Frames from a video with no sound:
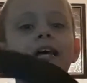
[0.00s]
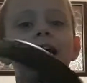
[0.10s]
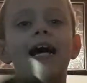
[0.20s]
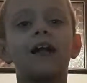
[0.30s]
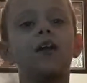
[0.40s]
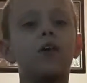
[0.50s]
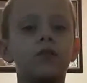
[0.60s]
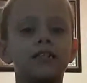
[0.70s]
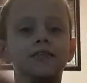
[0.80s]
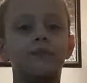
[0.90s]
they had
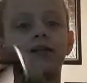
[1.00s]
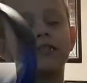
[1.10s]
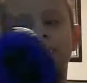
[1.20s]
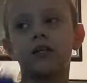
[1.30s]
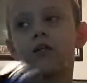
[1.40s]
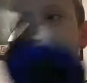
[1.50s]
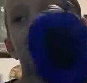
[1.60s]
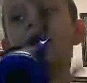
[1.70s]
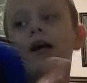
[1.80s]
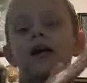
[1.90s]
all these months going
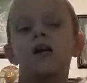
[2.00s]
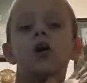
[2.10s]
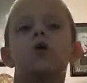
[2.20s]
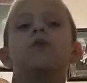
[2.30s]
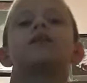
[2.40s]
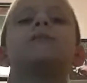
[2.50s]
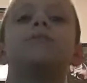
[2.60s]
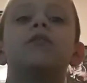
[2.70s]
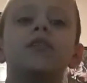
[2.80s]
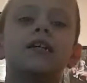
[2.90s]
by with
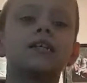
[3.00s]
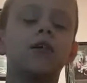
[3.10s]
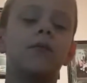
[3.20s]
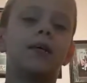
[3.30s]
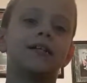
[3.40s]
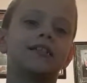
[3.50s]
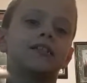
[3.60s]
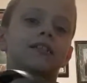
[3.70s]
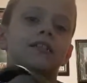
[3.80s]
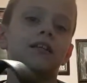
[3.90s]
them building snowmen
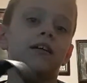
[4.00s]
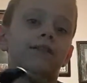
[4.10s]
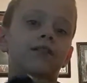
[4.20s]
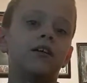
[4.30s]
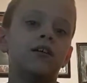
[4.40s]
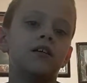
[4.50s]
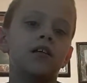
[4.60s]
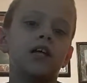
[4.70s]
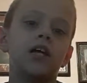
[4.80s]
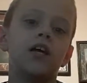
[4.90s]
and stuff.
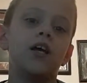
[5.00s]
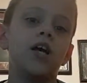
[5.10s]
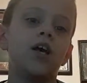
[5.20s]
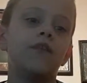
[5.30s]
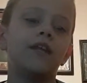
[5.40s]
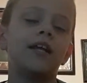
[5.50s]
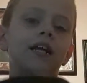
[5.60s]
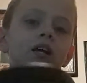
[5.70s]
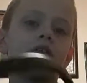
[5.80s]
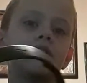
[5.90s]
And then
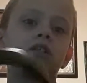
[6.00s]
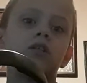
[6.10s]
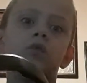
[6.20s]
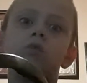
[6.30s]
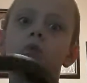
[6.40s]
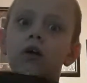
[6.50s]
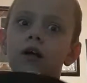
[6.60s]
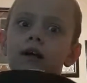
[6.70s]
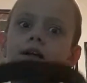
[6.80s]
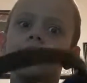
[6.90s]
it goes to
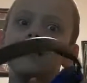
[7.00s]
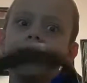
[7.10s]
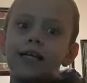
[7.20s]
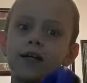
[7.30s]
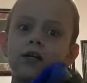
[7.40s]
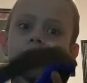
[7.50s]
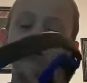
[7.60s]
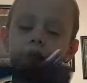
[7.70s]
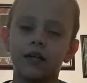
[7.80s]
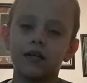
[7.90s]
one year.
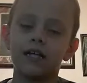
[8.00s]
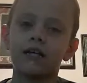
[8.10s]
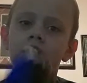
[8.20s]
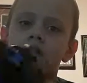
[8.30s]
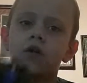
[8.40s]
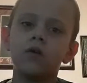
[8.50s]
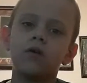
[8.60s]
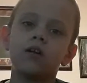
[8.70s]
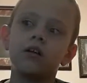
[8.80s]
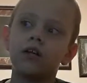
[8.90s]
Like,
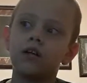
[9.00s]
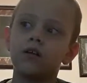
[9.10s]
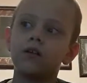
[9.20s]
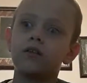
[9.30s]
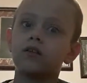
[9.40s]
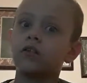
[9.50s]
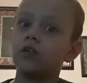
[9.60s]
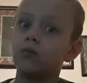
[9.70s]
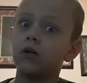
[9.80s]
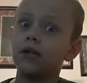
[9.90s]
like there's
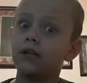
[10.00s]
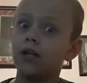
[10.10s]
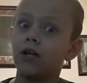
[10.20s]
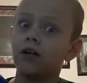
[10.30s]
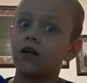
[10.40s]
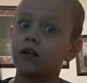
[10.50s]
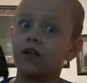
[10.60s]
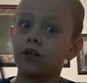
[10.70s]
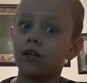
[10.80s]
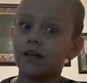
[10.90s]
only one year
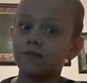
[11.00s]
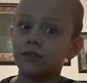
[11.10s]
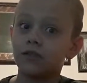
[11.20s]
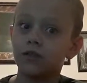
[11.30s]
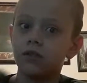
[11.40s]
year left until